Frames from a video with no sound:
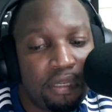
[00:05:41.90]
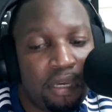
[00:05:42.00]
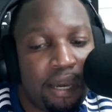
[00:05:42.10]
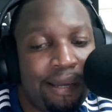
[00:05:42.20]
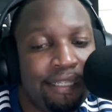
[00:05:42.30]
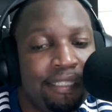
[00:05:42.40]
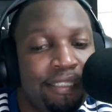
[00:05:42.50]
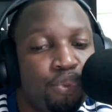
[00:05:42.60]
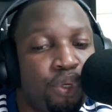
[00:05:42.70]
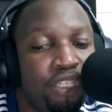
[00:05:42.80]
And in
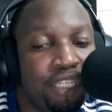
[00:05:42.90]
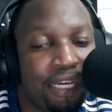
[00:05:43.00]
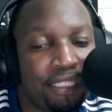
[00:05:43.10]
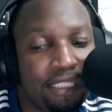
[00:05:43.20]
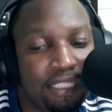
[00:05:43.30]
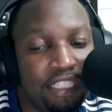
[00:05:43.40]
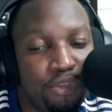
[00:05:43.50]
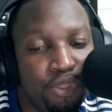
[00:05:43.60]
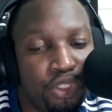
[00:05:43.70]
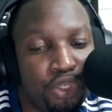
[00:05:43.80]
2019, he
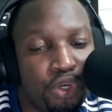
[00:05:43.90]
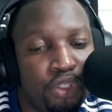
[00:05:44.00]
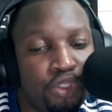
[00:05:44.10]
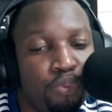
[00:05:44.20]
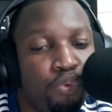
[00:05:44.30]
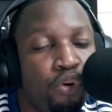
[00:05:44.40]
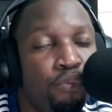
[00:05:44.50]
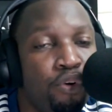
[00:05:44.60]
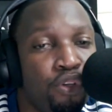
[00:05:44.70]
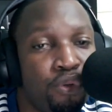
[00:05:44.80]
returned to
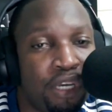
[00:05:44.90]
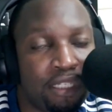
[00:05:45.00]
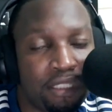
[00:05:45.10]
Portmore United.